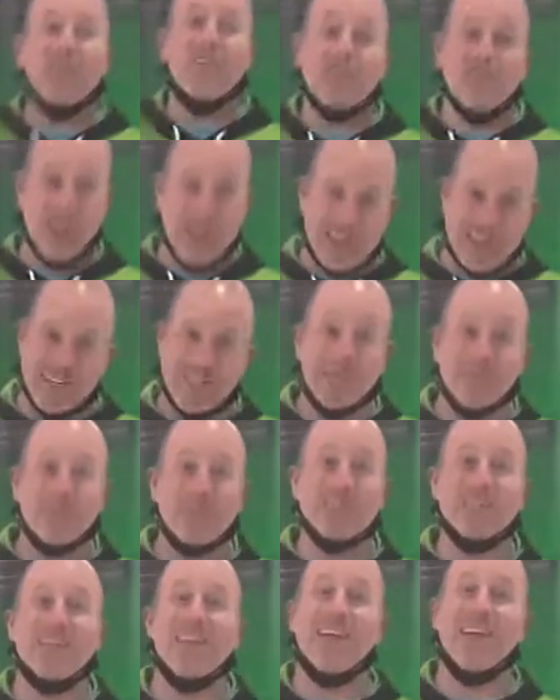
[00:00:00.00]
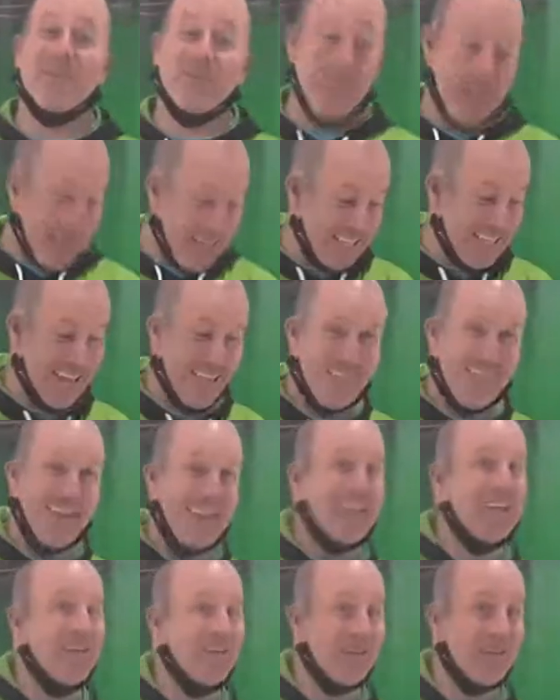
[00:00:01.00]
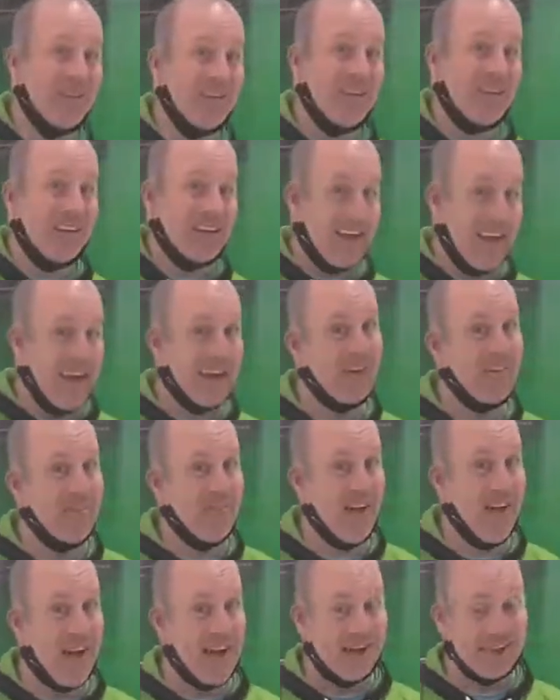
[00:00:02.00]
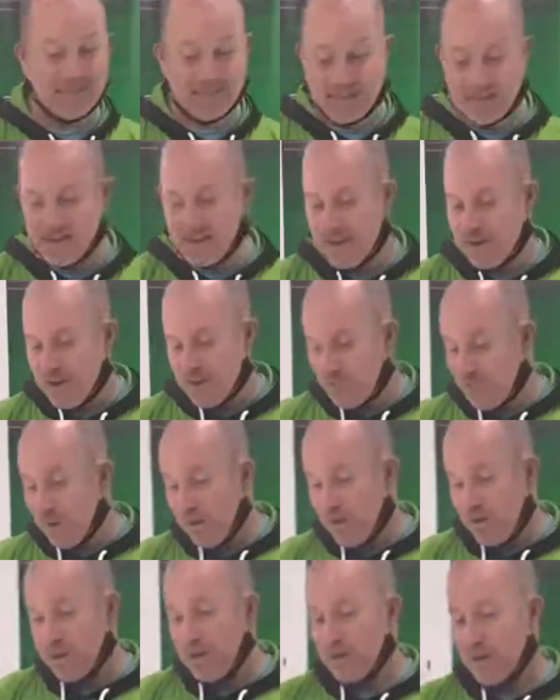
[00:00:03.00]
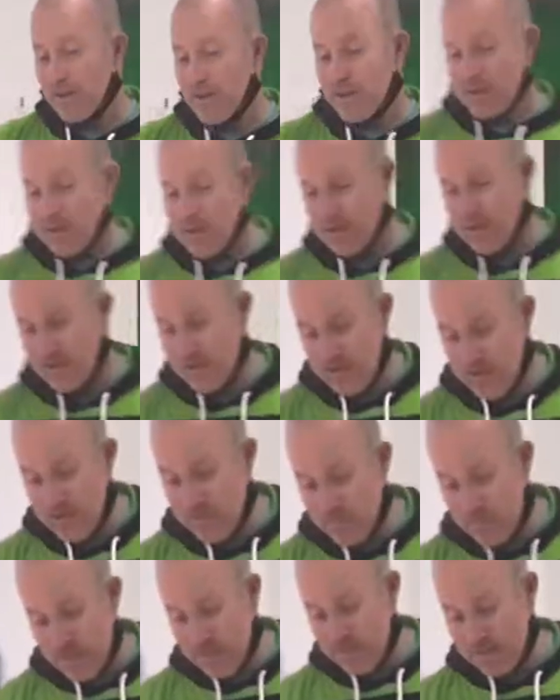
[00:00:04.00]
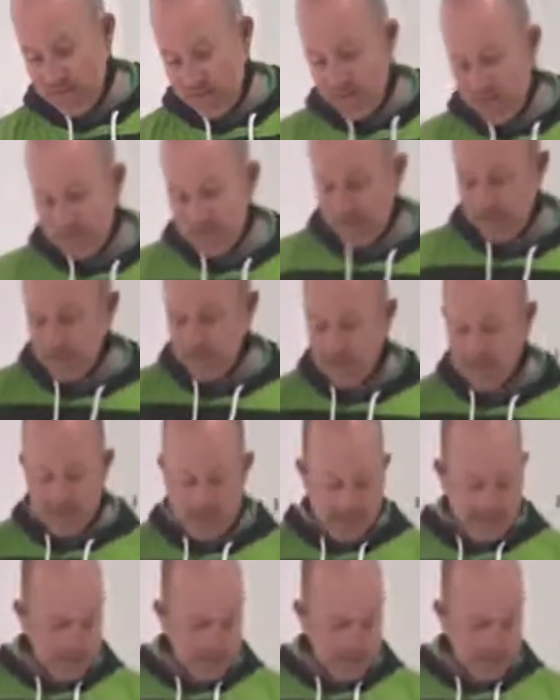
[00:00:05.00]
shining up the sled flying down the hill kind of fast, but it makes it slick.